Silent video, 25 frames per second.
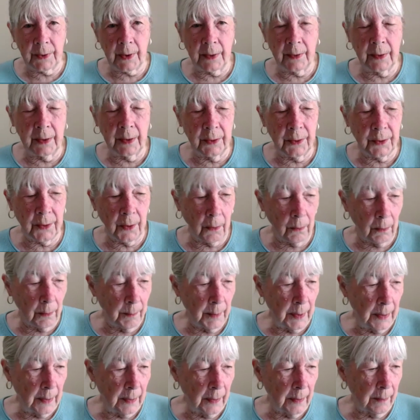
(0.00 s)
I think so. I
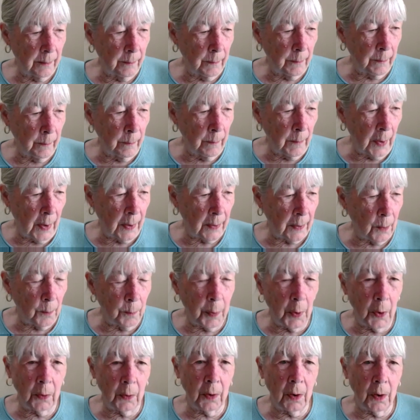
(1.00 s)
mean, Marco
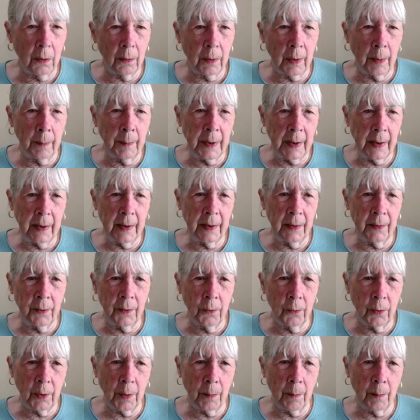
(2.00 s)
Polo, he
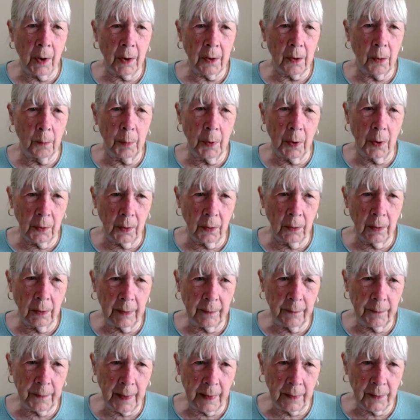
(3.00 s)
knew that Marco Polo
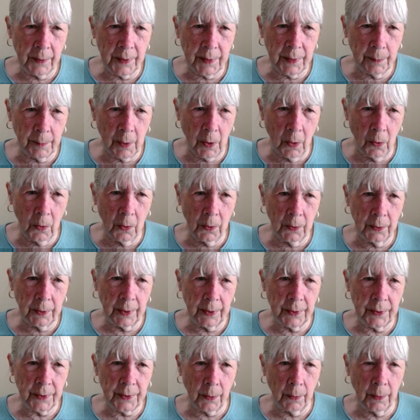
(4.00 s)
had found some gold,
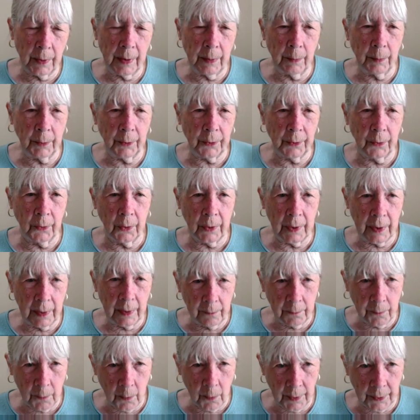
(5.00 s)
and so he was
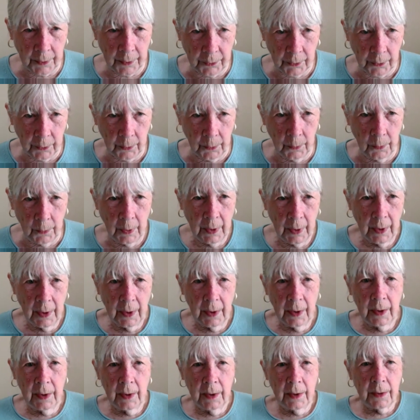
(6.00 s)
looking for it too,
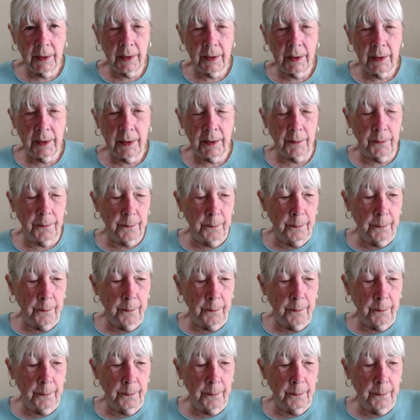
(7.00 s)
to